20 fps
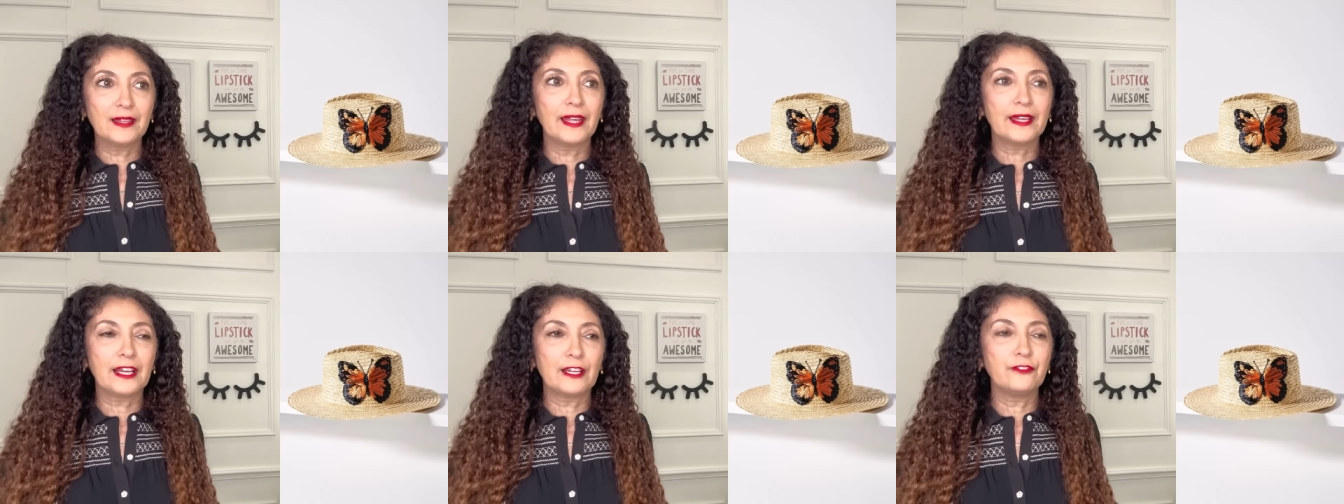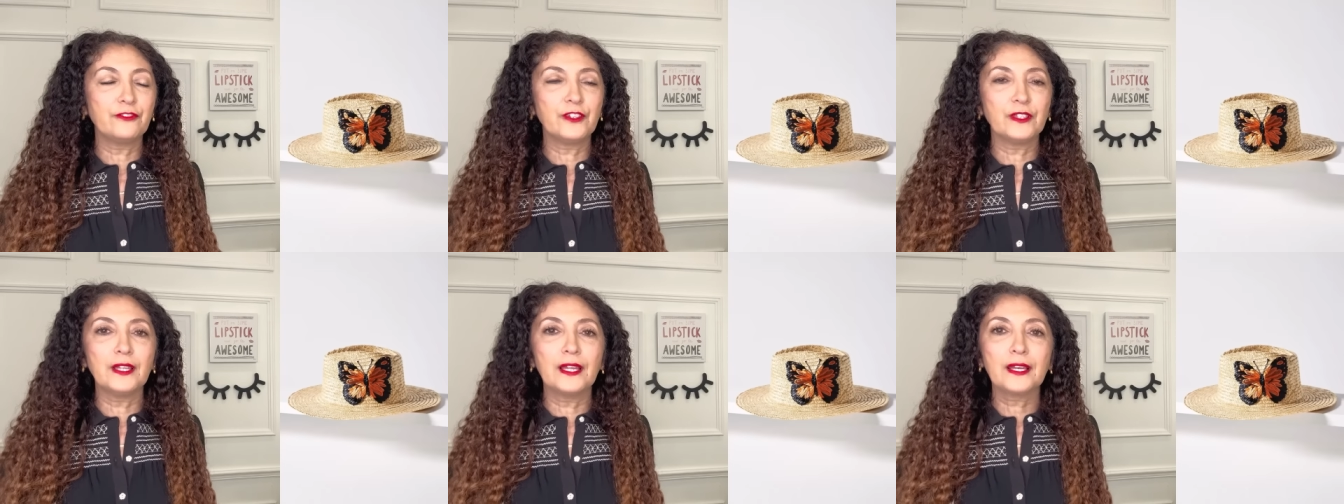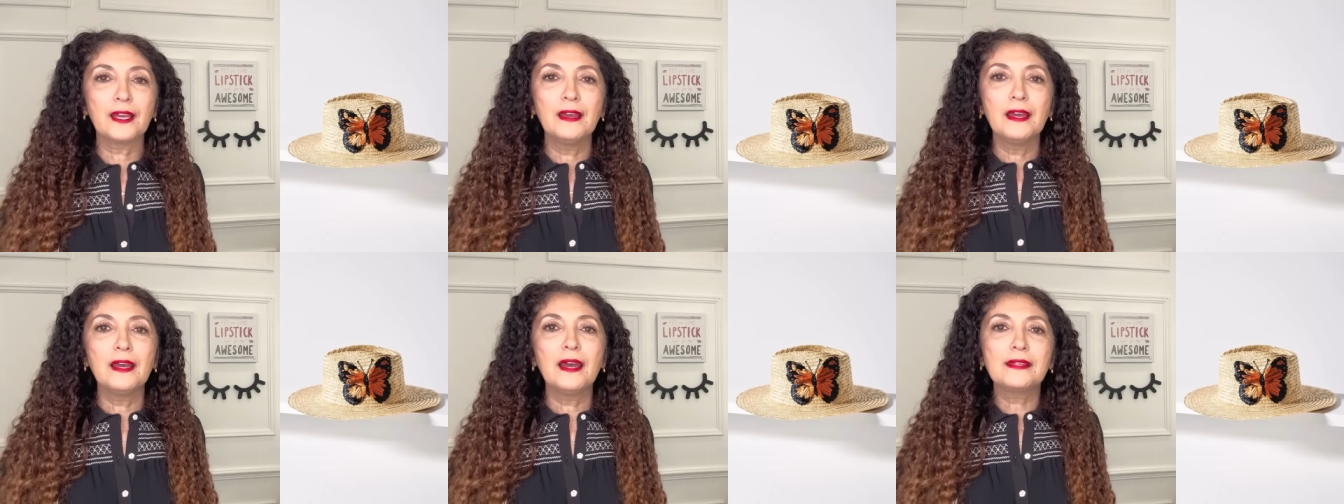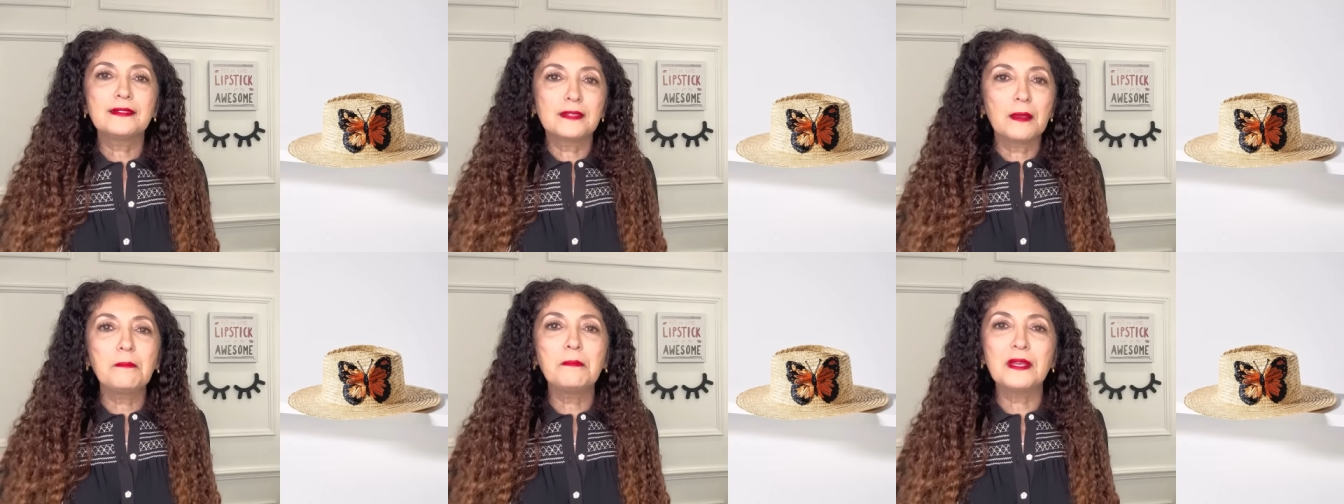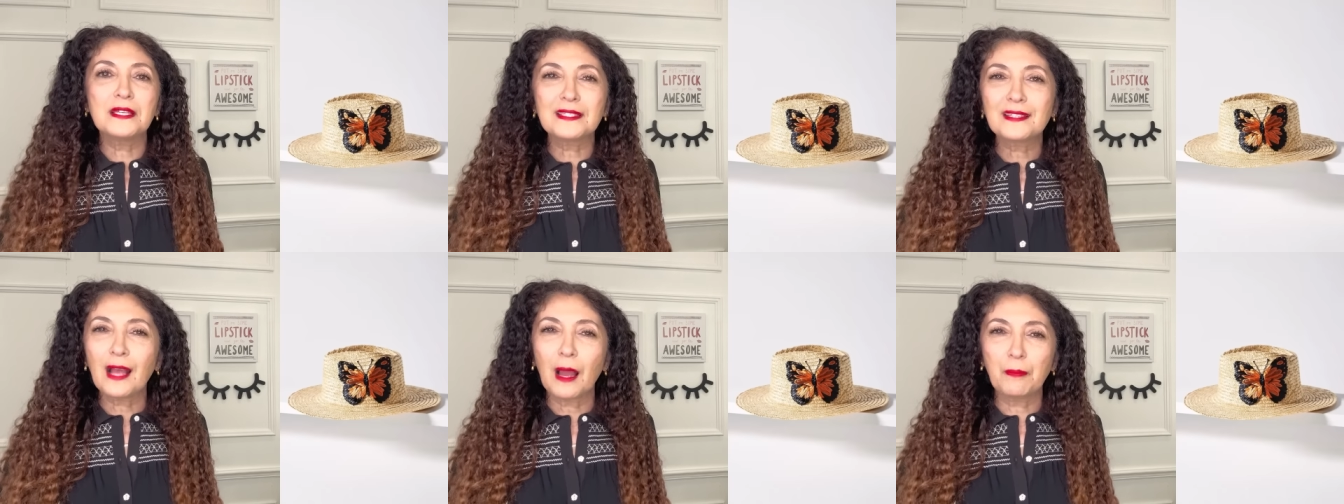Like, I feel like that's a
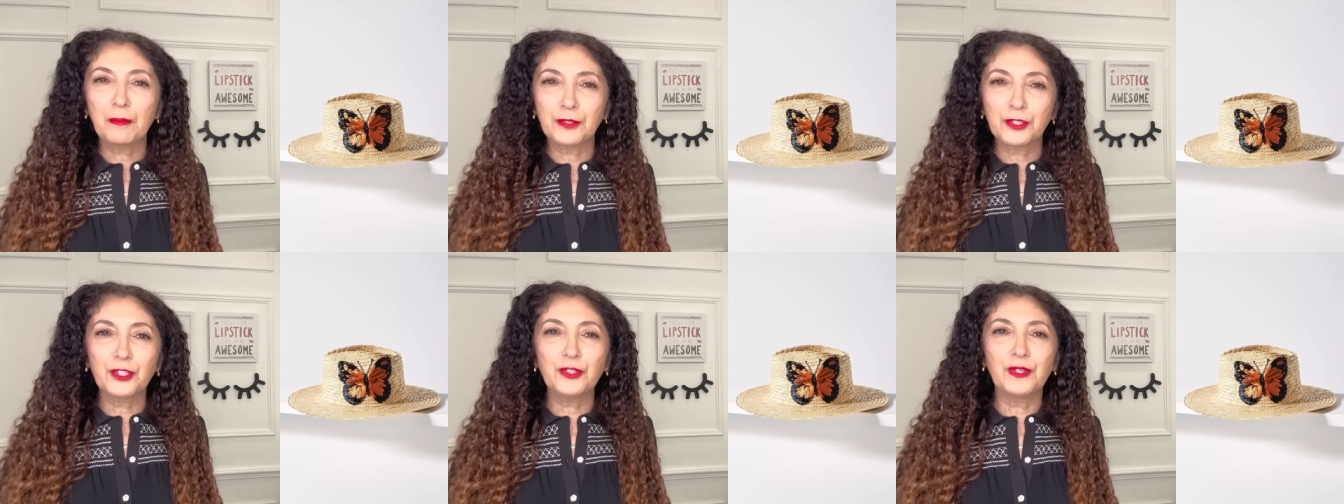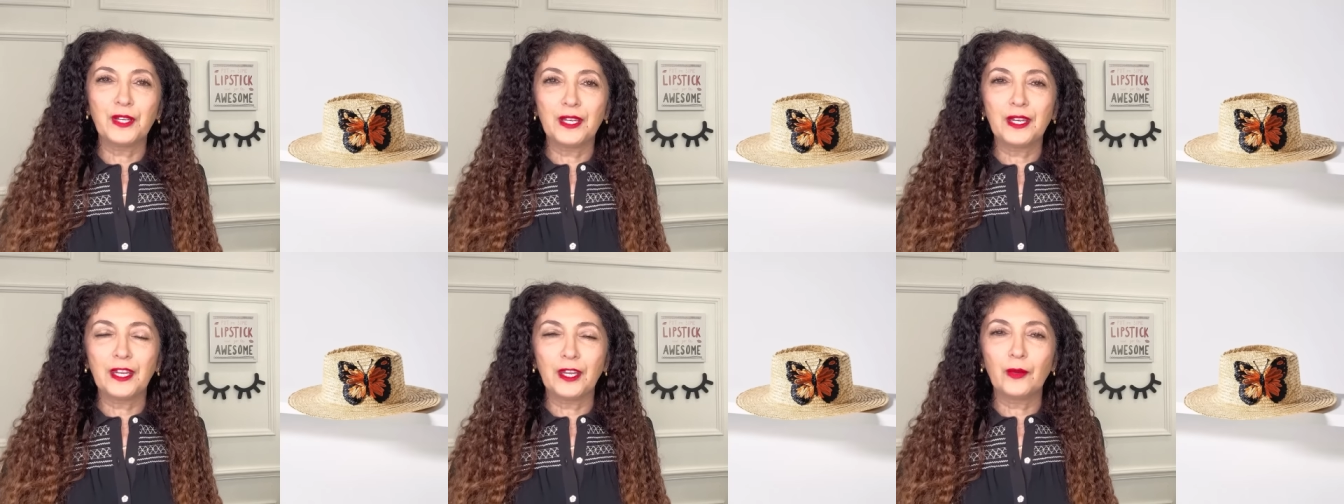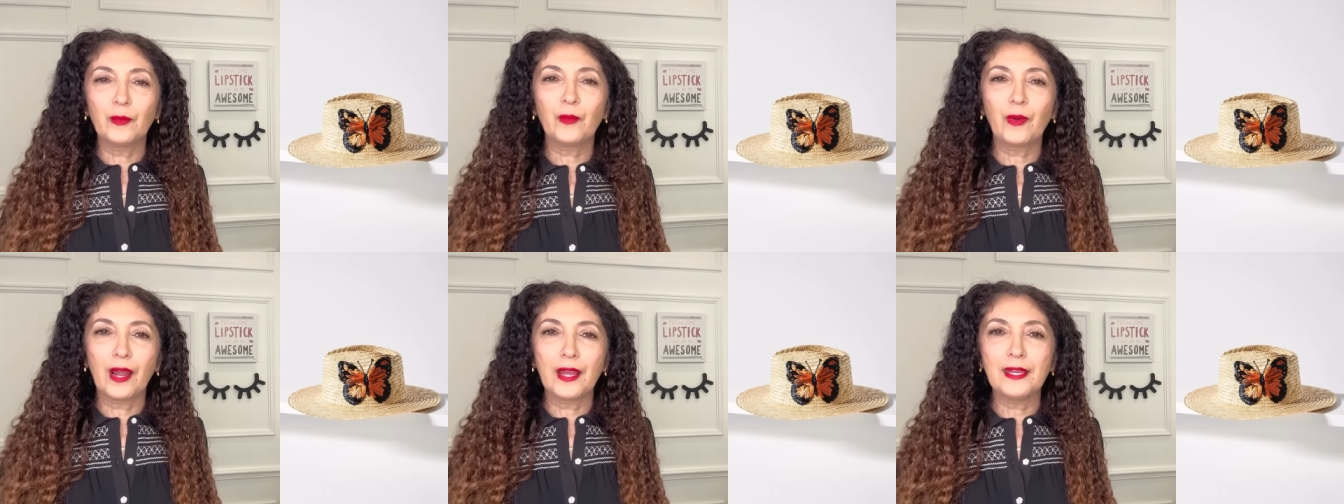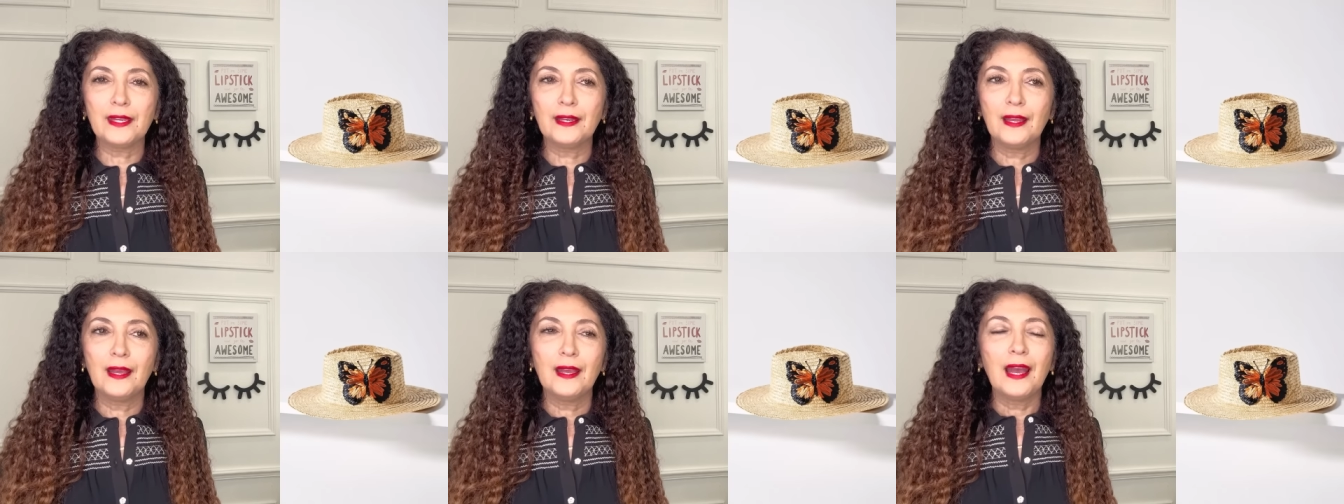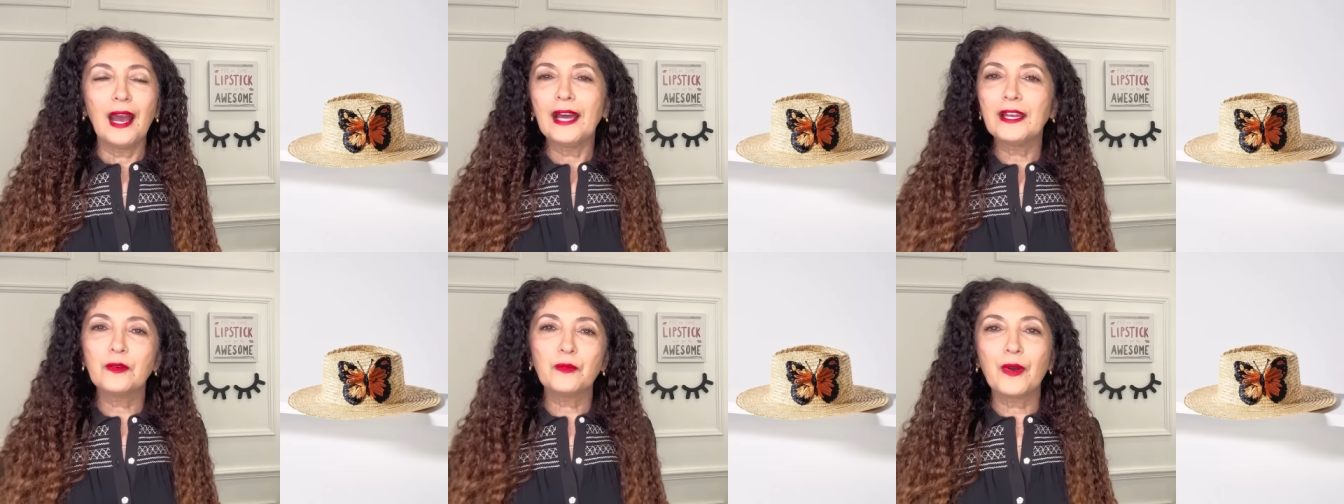missed opportunity, right?
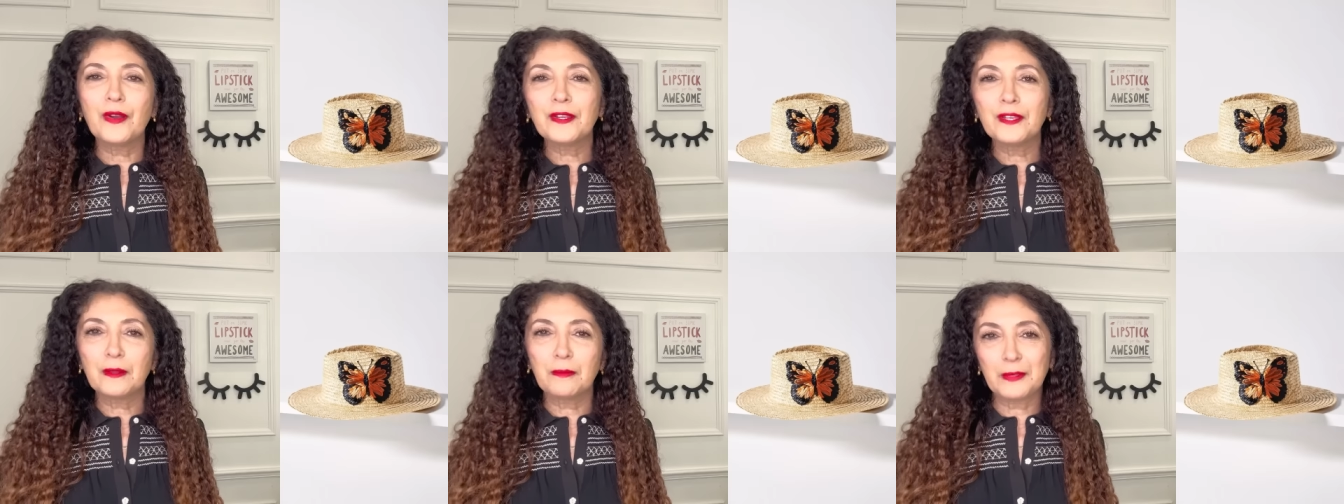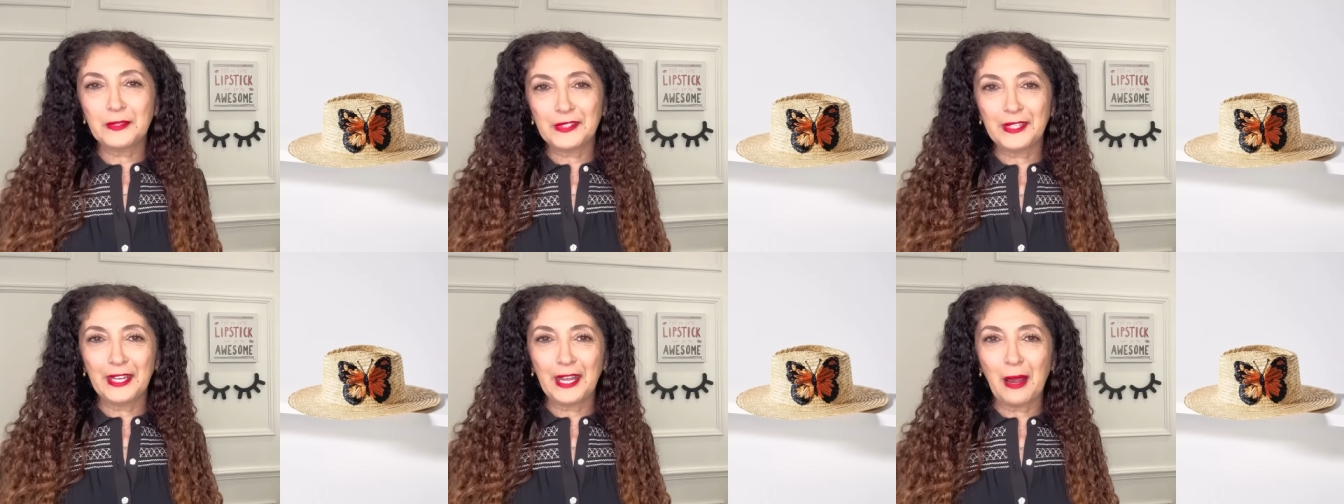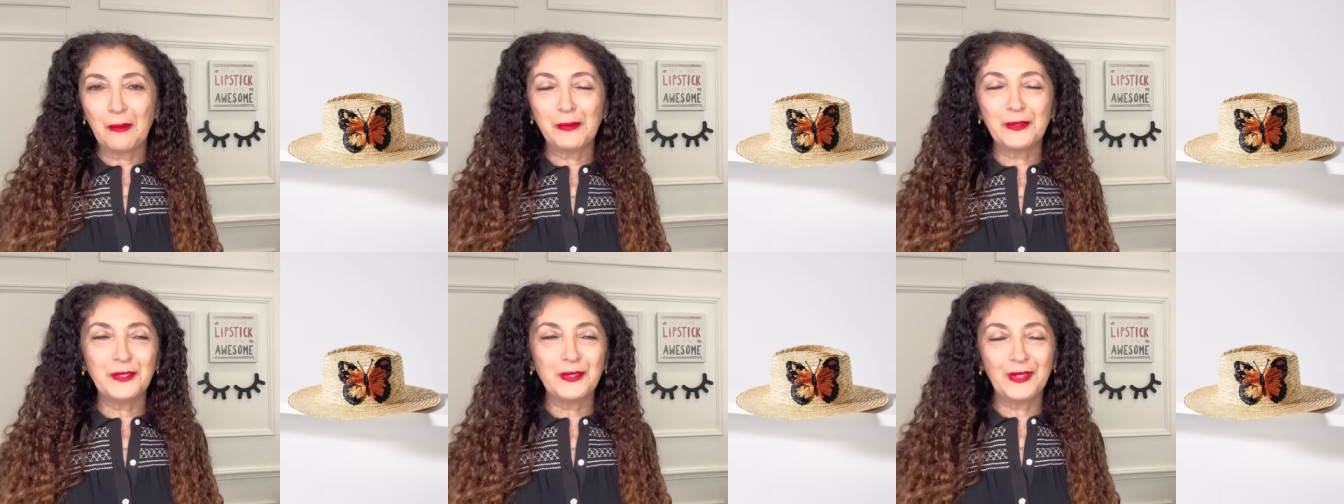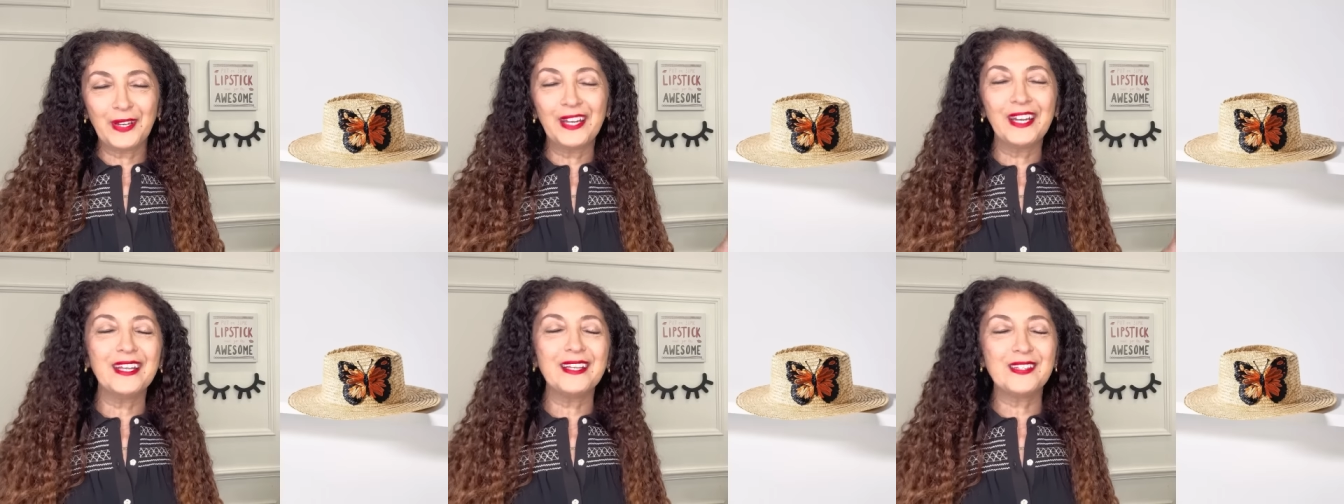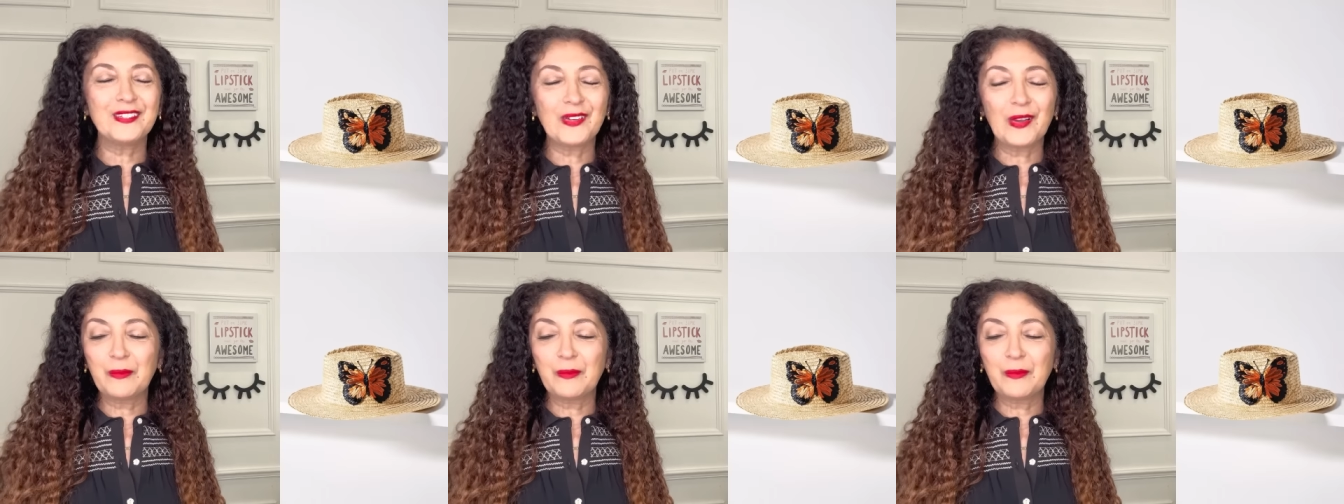I don't want you to miss any opportunities.